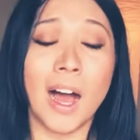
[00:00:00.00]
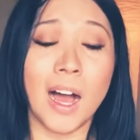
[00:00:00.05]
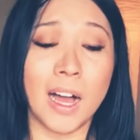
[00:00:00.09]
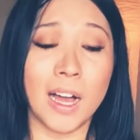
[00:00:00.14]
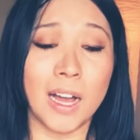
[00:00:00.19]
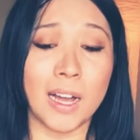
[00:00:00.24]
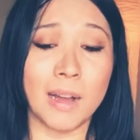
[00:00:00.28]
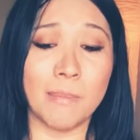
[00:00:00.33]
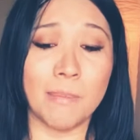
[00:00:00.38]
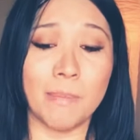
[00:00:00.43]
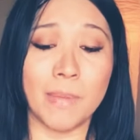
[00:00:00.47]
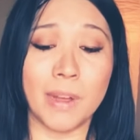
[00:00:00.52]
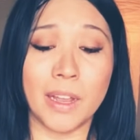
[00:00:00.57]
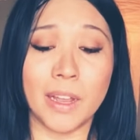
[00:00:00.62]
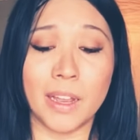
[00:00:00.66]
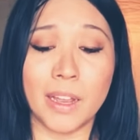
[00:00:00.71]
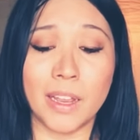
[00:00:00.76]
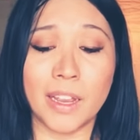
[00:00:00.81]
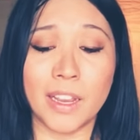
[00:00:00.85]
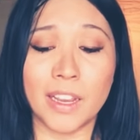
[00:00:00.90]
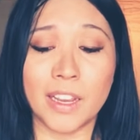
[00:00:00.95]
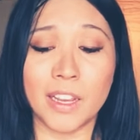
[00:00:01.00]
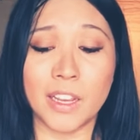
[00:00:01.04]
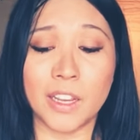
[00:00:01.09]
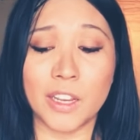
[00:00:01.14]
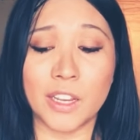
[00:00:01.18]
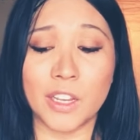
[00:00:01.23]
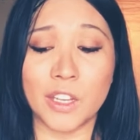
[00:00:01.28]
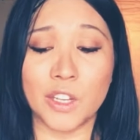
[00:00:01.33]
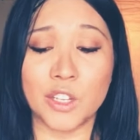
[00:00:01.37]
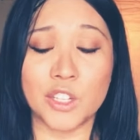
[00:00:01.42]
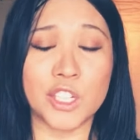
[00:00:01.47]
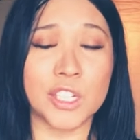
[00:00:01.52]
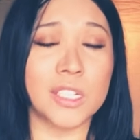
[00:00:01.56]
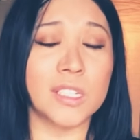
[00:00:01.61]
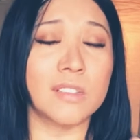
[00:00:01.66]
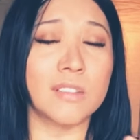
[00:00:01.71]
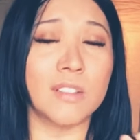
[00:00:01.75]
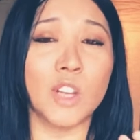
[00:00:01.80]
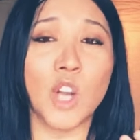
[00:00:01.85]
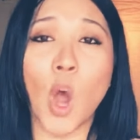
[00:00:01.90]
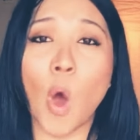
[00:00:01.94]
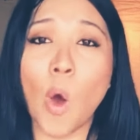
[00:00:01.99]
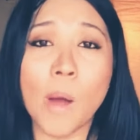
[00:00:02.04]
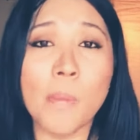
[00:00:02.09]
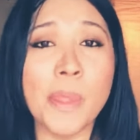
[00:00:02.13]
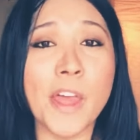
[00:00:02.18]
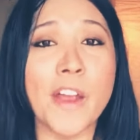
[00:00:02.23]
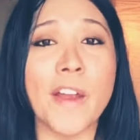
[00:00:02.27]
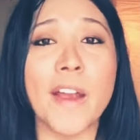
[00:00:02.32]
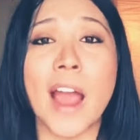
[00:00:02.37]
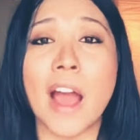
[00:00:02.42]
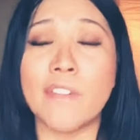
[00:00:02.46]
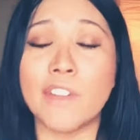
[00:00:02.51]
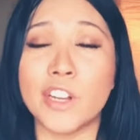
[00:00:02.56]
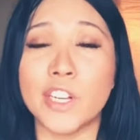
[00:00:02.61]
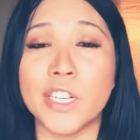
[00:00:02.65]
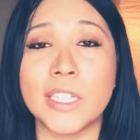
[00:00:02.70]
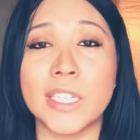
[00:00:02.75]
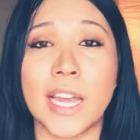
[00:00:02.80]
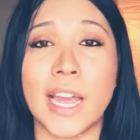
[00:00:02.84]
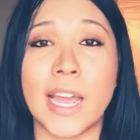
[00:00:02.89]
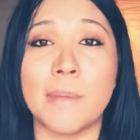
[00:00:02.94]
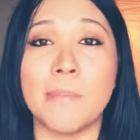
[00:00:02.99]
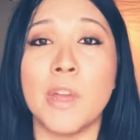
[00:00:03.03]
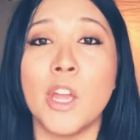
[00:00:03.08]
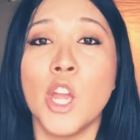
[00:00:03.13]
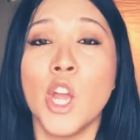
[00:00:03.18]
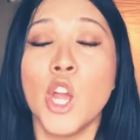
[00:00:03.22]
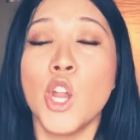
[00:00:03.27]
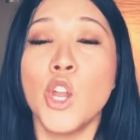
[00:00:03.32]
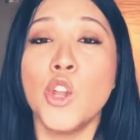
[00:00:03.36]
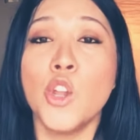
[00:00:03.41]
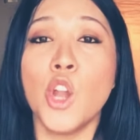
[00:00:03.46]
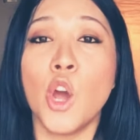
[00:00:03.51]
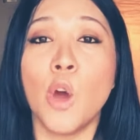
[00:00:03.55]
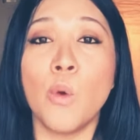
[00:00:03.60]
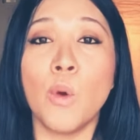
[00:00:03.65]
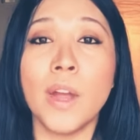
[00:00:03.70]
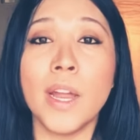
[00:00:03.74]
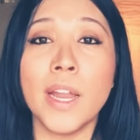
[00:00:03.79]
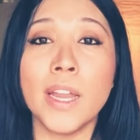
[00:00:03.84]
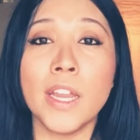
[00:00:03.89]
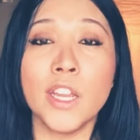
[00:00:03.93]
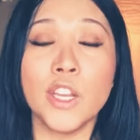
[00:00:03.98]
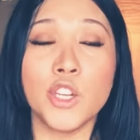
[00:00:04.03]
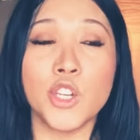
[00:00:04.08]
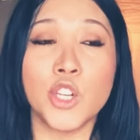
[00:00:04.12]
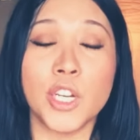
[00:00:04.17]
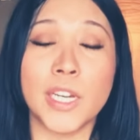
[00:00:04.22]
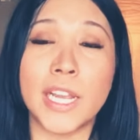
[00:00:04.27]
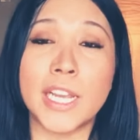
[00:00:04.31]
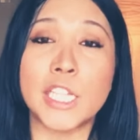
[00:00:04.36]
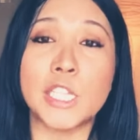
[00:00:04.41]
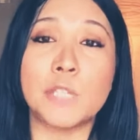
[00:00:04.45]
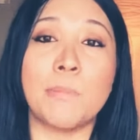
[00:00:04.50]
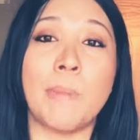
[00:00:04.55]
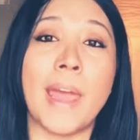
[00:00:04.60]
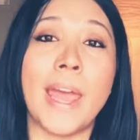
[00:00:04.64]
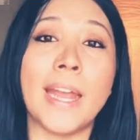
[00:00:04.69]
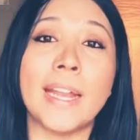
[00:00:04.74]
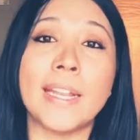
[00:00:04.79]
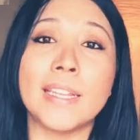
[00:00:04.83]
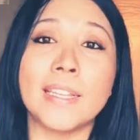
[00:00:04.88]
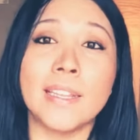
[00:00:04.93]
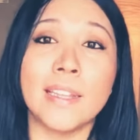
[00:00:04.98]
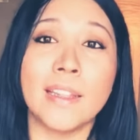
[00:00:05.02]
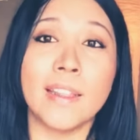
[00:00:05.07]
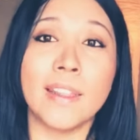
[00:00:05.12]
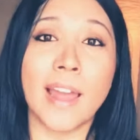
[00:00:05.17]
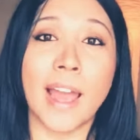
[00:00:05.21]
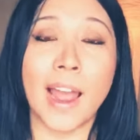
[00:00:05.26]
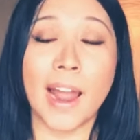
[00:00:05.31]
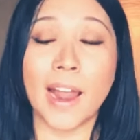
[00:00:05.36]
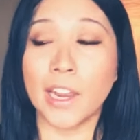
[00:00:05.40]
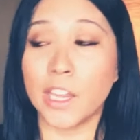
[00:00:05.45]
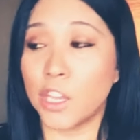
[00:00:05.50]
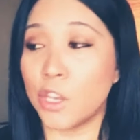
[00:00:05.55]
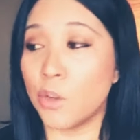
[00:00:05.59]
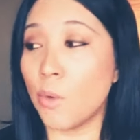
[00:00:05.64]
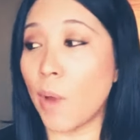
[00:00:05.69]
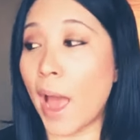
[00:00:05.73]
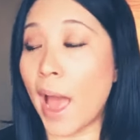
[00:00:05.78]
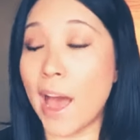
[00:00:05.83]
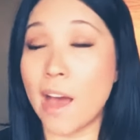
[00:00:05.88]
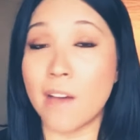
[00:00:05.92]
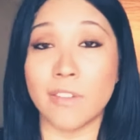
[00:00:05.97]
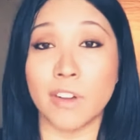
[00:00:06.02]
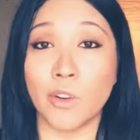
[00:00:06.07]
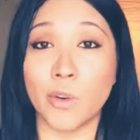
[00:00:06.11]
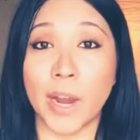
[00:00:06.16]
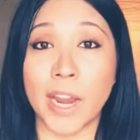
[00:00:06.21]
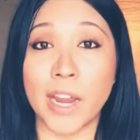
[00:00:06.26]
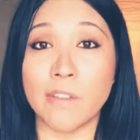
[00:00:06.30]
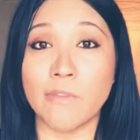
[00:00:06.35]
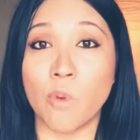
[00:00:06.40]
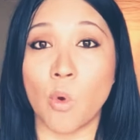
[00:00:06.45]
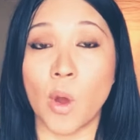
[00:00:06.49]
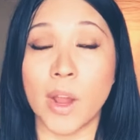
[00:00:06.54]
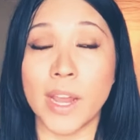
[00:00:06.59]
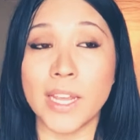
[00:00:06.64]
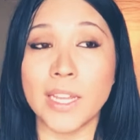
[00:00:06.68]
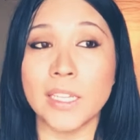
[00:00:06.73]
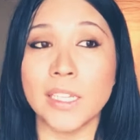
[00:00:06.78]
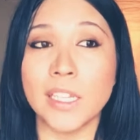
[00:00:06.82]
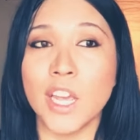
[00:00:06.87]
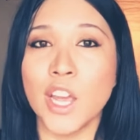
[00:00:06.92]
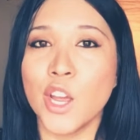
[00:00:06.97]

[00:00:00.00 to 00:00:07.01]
um, you just go up there, have a good time. No one should expect that you have a great voice.